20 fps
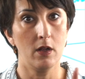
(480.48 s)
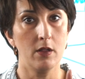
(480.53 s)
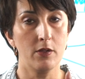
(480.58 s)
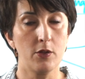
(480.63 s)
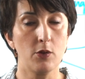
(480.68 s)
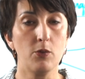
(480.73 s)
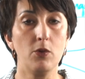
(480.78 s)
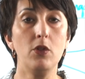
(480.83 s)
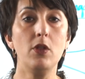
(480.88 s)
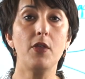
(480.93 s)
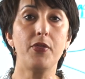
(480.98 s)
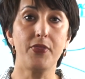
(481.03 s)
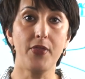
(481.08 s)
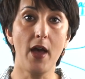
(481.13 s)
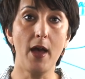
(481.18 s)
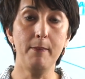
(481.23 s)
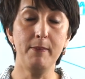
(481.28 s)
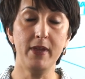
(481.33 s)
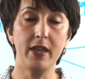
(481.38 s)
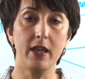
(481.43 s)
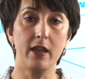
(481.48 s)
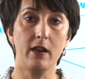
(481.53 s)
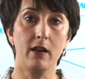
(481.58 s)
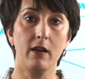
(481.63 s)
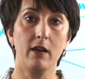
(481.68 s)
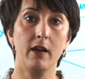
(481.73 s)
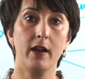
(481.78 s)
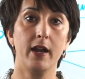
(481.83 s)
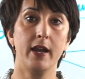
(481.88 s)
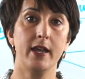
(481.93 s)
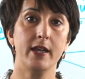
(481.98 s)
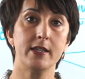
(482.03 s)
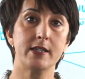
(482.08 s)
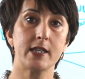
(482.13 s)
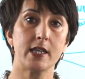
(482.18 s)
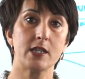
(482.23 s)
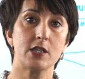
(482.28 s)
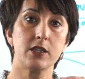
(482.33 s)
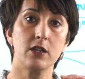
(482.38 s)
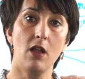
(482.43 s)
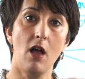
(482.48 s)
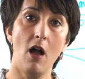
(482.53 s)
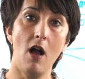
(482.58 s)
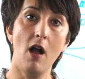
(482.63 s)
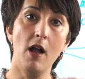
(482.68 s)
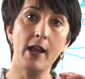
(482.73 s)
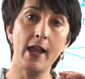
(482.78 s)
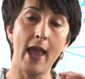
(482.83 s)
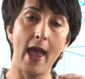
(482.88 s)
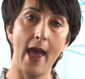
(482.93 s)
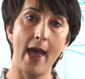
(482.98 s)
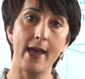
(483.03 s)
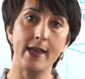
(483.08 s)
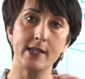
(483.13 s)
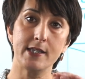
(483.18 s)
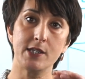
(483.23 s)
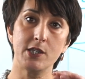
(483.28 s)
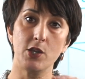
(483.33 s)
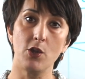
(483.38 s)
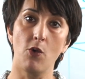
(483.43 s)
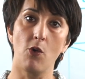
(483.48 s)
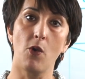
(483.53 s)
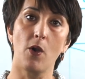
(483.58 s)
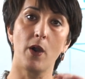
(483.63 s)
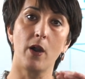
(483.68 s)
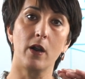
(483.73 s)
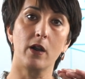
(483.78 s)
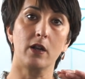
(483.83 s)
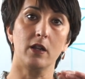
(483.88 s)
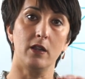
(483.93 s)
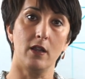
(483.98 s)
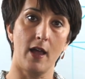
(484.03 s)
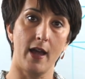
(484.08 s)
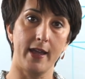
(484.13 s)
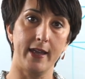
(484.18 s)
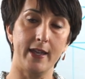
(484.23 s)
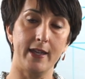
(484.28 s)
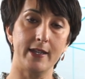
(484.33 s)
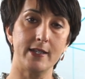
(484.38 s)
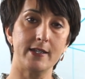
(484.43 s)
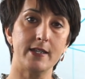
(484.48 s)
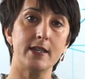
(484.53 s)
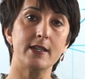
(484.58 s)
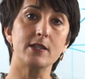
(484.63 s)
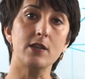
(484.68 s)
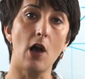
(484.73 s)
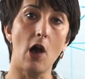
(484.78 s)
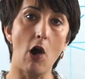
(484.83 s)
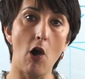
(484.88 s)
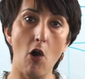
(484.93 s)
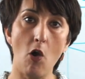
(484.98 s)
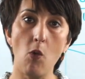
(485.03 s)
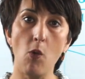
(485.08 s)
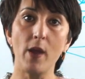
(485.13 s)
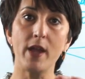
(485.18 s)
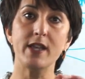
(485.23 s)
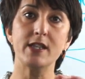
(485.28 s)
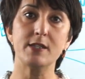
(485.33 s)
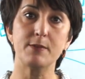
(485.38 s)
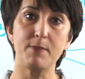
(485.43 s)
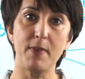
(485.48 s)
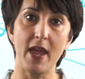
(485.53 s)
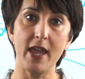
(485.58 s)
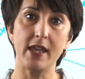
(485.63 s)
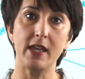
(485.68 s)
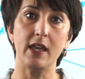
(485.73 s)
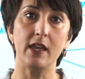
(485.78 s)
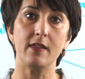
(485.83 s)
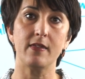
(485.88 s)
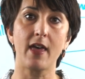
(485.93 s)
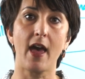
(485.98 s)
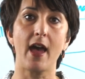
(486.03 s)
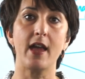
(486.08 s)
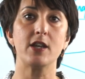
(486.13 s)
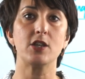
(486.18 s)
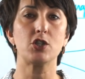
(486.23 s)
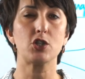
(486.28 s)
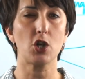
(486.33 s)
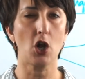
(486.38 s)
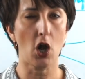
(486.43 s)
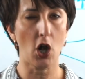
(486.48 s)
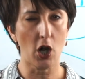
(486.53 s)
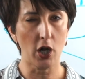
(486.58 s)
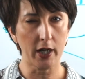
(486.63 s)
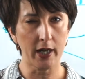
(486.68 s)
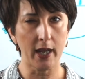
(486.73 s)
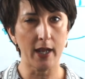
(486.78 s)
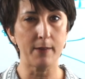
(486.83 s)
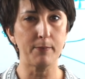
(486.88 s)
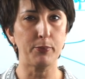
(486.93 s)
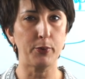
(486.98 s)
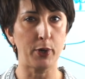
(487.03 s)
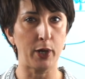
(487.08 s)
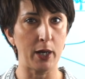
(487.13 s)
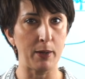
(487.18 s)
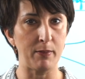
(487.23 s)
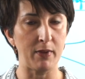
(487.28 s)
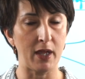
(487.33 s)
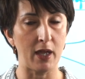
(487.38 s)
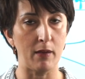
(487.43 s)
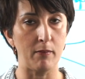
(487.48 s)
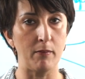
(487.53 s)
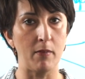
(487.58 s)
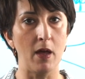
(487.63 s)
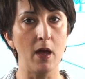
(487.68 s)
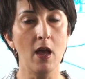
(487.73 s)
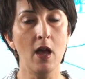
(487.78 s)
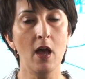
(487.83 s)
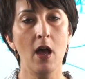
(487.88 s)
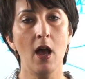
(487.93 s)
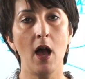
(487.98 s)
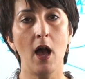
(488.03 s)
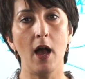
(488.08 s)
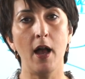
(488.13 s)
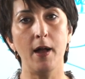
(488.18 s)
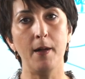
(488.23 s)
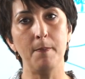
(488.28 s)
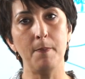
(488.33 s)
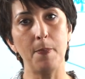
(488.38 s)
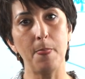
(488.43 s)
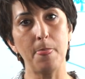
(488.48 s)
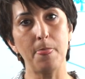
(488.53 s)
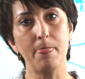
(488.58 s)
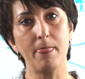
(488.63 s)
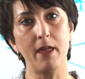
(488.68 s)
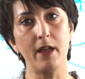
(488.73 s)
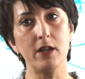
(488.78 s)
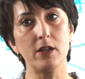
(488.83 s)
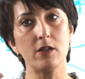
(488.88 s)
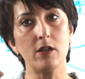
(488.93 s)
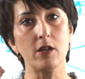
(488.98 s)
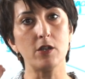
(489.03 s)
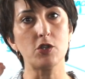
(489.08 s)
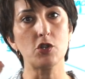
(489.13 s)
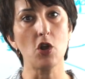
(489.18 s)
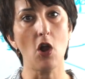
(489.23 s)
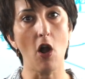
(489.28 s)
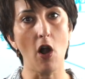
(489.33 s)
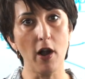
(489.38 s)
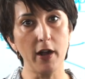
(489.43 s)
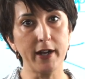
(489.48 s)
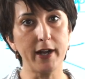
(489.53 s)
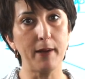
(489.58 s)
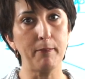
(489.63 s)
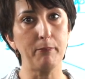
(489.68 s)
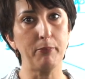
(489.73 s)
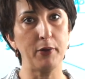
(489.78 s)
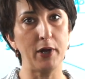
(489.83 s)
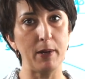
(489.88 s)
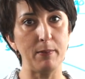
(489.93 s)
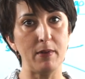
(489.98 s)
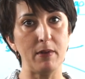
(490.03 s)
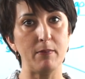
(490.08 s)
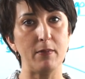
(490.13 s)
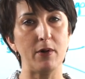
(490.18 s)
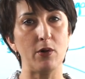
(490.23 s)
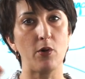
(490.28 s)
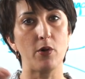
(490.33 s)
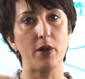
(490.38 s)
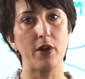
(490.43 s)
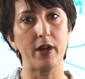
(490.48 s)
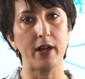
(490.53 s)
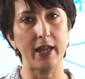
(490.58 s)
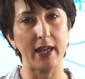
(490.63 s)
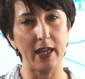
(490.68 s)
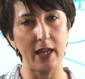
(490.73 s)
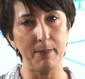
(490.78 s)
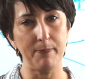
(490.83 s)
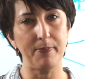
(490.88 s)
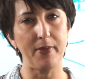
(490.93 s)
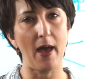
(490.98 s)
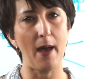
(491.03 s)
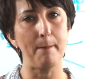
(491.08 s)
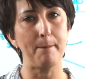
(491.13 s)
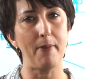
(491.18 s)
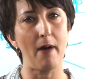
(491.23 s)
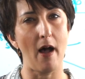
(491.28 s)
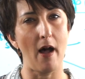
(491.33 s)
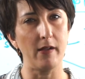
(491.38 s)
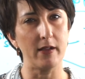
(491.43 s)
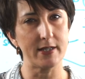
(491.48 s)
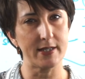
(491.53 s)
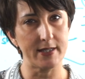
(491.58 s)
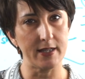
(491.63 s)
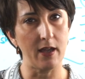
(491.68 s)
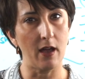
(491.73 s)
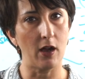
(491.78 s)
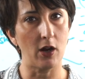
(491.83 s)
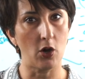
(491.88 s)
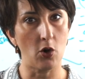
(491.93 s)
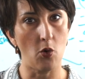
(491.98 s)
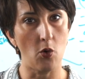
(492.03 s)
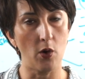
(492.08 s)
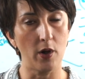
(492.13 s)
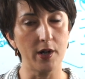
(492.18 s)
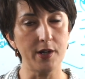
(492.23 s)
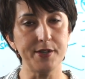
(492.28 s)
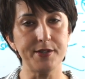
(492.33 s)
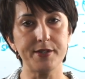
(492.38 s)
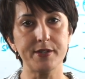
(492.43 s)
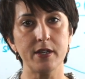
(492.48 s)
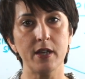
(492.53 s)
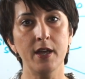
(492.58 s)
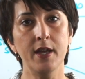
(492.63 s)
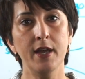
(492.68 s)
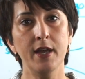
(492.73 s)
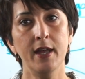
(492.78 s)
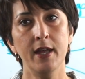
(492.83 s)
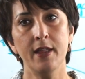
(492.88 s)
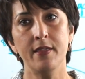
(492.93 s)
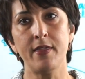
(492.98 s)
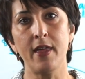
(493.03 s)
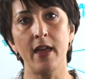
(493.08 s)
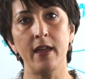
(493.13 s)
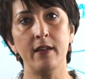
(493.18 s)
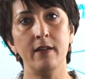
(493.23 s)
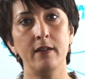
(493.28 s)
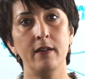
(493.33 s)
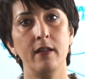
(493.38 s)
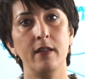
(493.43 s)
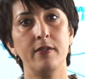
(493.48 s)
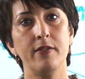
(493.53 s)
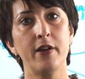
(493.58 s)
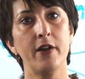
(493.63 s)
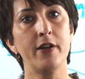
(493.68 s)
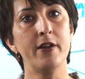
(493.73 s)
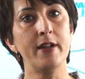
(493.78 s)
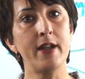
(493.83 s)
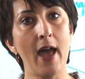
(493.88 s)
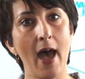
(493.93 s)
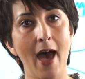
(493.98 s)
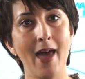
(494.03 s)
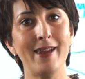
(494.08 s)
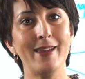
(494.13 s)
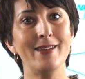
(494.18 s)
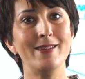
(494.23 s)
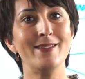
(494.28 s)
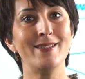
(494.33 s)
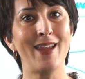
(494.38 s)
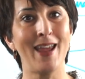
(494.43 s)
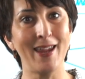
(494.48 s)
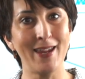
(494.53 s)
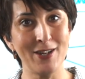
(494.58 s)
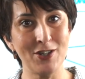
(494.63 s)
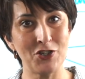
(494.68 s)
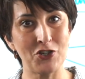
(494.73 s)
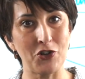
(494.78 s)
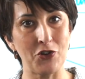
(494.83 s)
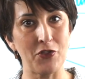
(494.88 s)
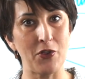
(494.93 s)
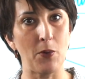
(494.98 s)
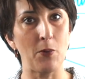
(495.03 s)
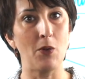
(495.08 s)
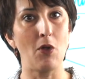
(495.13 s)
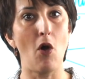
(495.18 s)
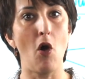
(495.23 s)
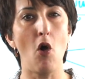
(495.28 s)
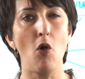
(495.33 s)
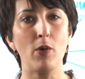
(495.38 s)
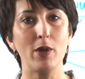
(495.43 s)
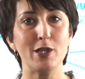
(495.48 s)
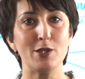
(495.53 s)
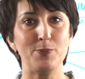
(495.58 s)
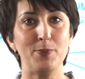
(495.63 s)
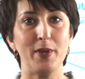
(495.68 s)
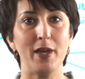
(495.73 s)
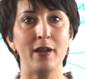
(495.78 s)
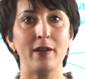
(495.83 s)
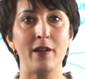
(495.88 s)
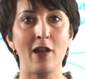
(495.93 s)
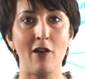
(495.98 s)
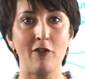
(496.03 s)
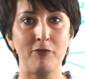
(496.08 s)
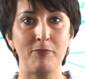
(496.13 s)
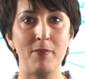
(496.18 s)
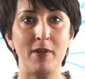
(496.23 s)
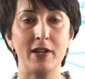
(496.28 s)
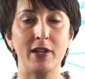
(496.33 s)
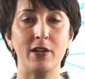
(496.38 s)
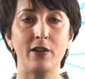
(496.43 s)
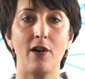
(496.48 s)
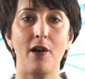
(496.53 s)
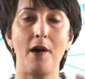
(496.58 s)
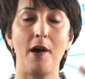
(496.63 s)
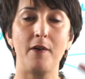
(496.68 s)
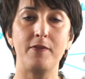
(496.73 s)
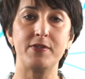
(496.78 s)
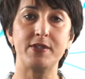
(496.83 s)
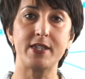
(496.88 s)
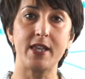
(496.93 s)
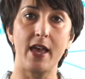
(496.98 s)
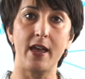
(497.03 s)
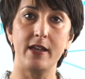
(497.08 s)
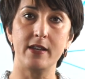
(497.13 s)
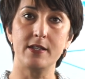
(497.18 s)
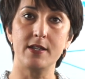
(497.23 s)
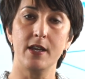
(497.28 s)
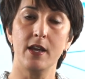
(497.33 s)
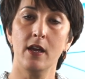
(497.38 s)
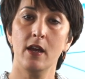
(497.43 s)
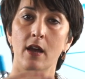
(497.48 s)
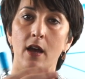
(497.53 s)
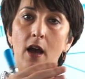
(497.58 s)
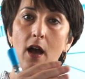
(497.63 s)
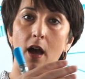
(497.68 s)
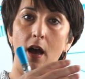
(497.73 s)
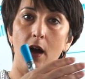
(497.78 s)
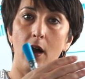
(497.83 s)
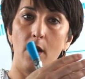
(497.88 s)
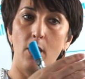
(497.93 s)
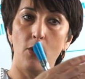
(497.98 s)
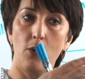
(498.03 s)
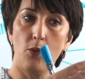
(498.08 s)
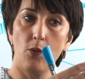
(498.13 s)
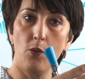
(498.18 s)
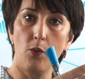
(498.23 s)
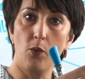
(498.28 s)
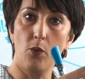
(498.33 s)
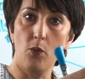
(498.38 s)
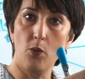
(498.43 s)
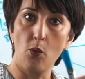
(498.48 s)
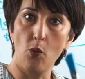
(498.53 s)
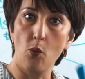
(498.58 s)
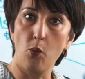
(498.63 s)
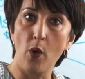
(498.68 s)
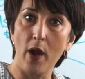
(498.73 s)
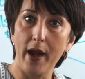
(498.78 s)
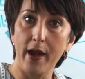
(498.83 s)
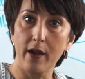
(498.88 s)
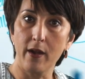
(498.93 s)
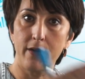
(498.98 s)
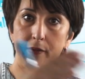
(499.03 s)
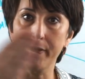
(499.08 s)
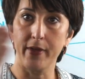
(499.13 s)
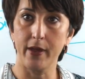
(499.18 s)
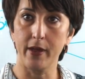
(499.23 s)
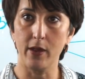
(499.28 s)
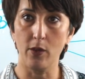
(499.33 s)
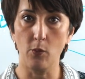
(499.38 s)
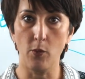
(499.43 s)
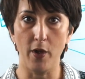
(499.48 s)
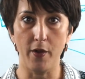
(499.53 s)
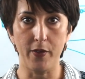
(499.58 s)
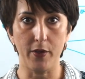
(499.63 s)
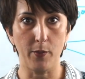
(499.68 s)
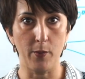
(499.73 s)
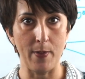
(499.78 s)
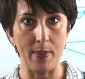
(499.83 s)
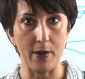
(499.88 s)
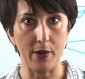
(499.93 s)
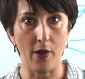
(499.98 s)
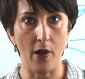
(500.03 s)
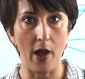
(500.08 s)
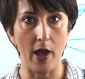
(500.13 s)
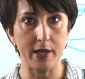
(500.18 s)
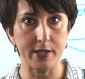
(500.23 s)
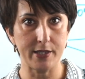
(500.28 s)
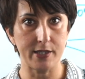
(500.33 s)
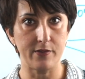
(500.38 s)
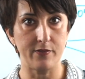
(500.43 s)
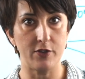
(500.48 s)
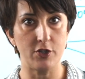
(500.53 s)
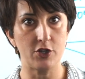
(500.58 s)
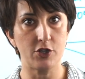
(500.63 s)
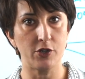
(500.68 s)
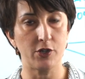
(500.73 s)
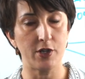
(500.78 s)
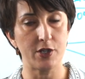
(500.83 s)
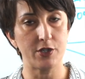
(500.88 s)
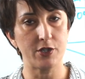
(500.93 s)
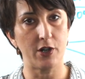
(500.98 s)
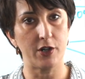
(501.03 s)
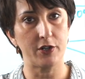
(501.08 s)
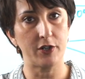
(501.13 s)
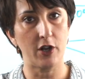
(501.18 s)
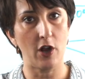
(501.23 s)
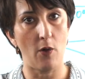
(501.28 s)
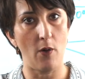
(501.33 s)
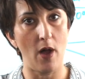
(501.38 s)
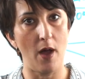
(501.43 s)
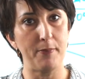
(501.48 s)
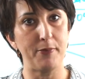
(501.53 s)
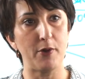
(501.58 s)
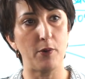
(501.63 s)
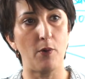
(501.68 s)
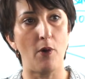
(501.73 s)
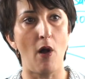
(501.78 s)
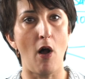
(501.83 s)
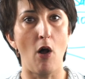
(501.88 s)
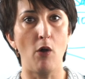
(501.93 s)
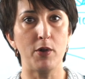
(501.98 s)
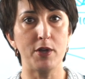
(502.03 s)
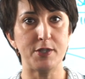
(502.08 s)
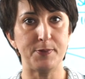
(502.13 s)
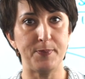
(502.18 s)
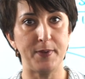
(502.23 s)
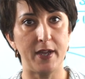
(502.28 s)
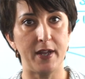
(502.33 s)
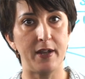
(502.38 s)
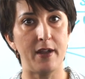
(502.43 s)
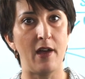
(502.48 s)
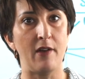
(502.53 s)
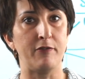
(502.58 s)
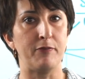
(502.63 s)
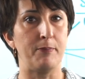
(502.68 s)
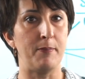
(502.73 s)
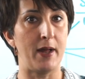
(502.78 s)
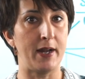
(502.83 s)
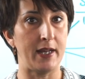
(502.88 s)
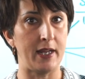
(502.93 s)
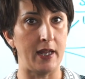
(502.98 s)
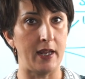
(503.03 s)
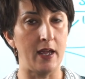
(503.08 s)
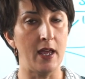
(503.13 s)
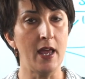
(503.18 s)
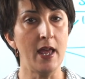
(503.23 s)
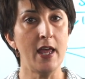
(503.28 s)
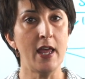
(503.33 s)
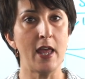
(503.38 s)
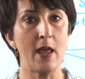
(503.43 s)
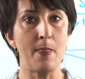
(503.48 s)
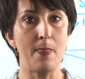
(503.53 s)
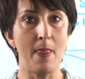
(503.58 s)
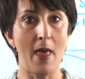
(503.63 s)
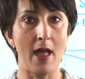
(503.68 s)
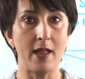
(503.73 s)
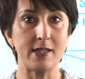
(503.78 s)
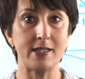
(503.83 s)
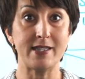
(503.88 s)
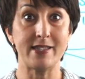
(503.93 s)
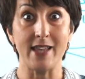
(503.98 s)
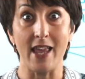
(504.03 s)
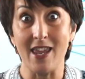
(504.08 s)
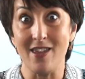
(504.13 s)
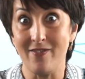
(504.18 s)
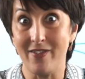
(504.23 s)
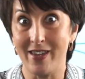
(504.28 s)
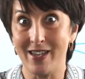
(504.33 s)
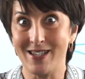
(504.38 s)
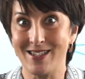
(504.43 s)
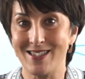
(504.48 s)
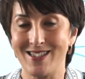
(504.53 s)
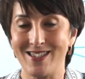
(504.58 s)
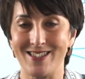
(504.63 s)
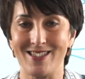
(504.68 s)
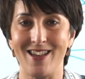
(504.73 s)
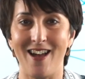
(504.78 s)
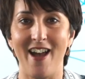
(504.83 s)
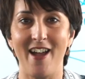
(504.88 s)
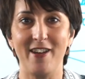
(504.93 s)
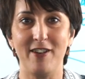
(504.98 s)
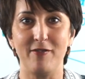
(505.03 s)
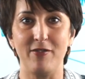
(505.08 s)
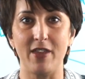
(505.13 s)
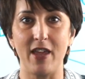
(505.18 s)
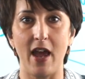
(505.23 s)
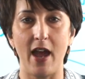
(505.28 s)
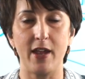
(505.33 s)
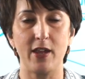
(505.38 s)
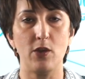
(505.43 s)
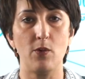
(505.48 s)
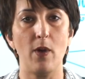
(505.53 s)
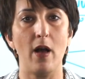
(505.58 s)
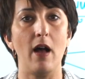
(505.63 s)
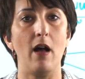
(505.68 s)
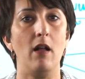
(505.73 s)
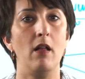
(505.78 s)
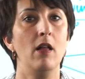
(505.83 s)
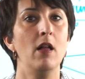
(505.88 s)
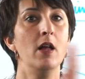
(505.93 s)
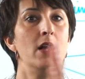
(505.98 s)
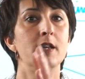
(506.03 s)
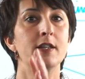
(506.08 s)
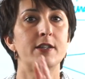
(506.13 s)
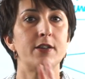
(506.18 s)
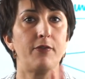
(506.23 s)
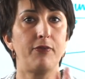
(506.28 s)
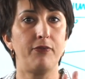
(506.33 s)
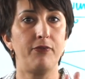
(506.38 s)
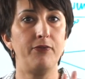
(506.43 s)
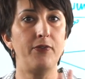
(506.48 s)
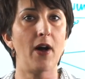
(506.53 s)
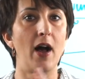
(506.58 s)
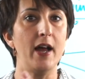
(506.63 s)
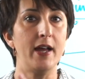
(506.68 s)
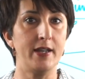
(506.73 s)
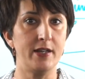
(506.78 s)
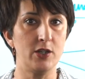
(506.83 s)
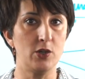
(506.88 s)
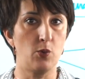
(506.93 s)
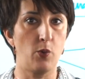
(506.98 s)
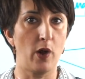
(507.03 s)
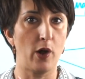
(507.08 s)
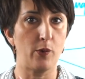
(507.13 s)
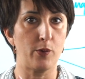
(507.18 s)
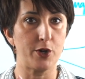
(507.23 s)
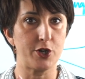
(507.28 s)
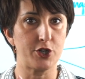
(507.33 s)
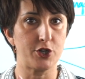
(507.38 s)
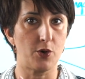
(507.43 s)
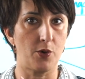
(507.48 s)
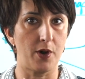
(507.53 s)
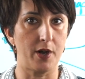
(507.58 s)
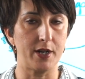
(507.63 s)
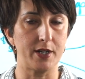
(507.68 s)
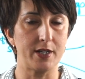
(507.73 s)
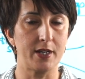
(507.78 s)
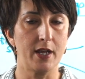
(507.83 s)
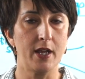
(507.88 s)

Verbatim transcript: the rule of thumb here is, as long as your client is always making that target premium, um, the, the target premium in order to keep that policy on course, then they're not in danger. There will always be enough money to offset uh, where the where the when the costs of insurance start to go up. There will always be enough money in that savings side of the I U L to fund where we're short.